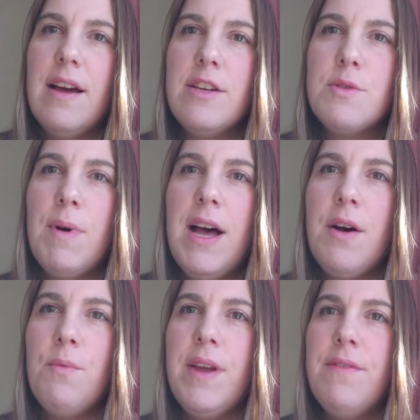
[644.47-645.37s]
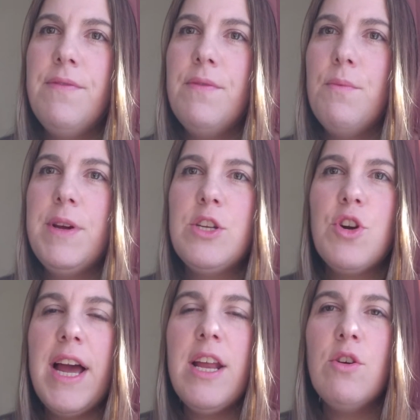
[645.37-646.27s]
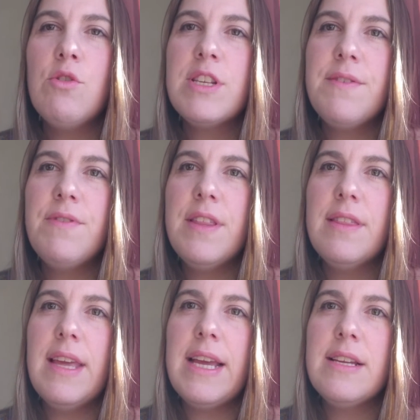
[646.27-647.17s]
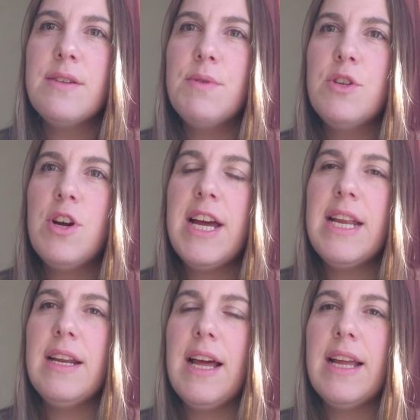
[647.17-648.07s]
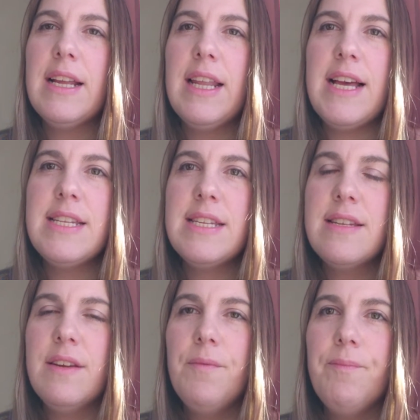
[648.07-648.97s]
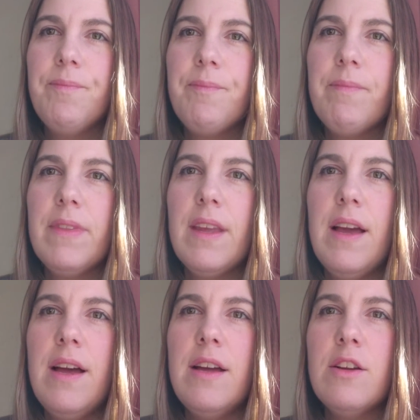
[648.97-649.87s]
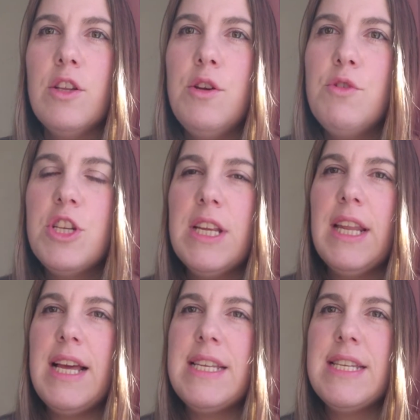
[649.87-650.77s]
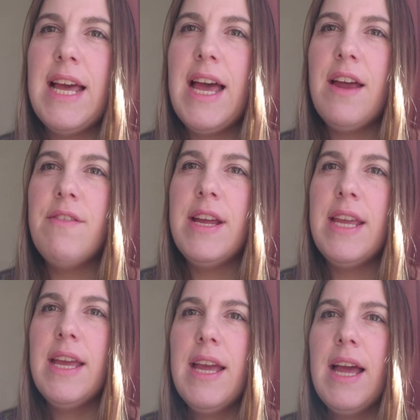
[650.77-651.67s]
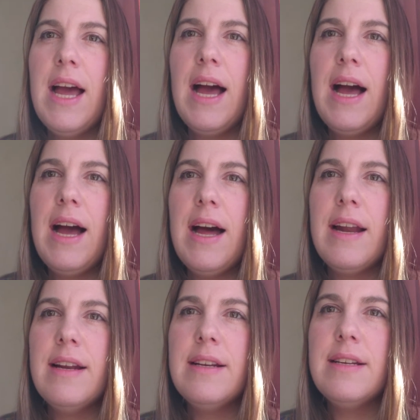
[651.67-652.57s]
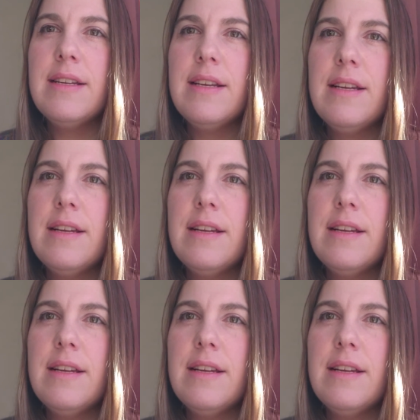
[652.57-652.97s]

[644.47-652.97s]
as well. We're trying all different things. We're trying like less gluten, less dairy, and